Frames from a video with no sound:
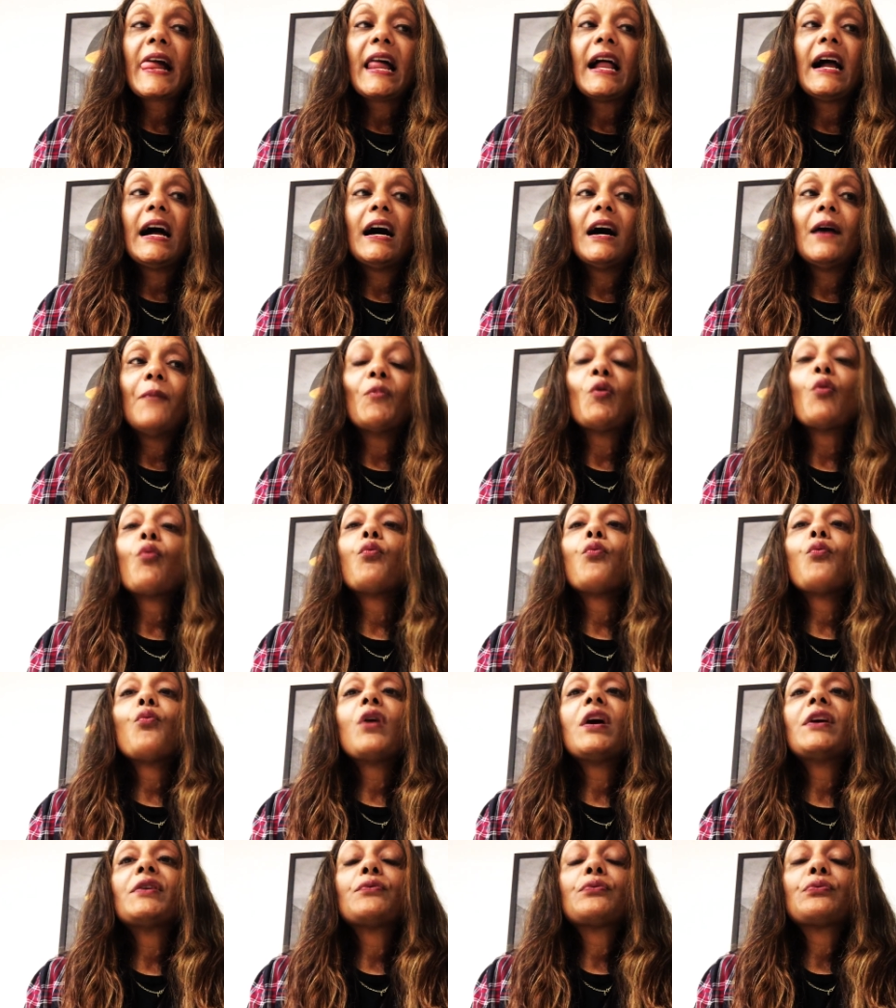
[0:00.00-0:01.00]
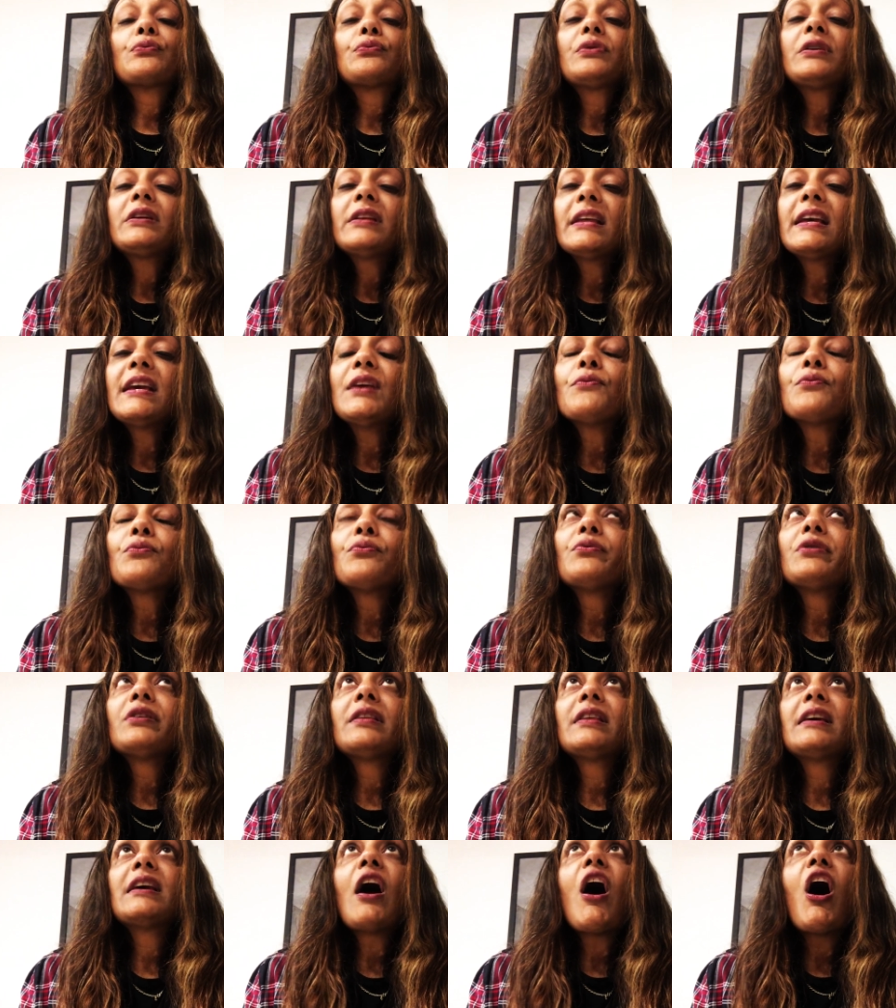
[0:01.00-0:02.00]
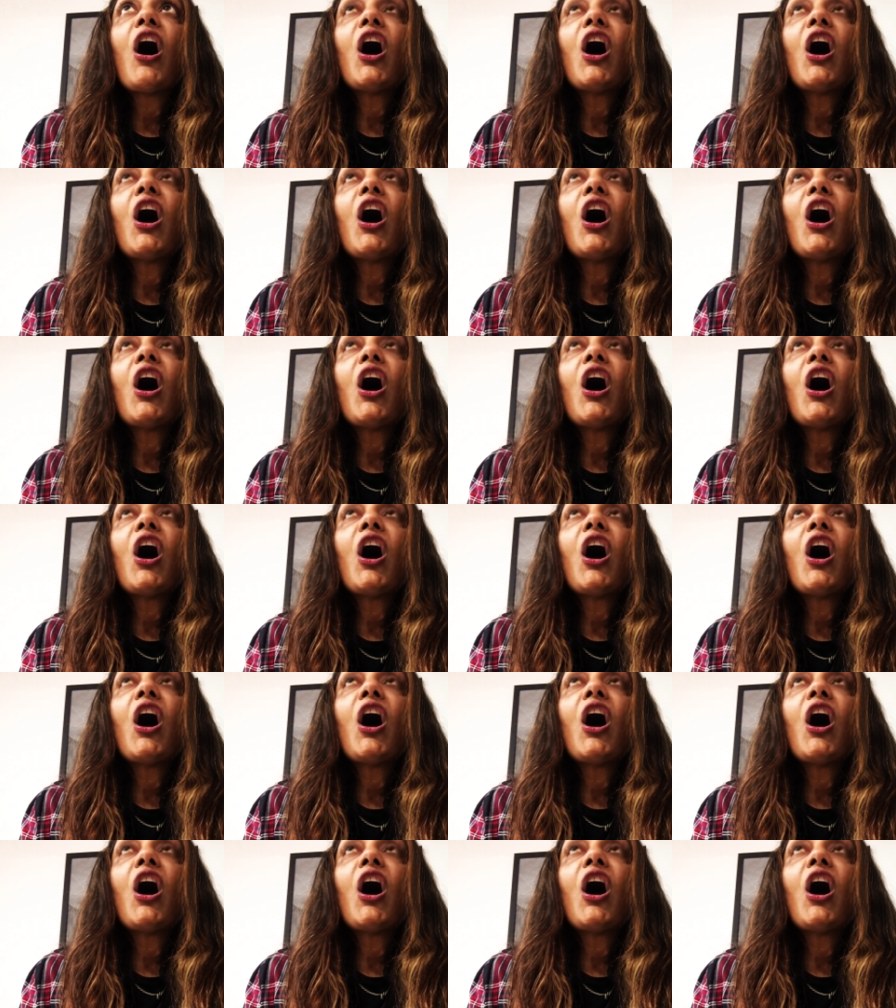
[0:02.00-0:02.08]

um, one really really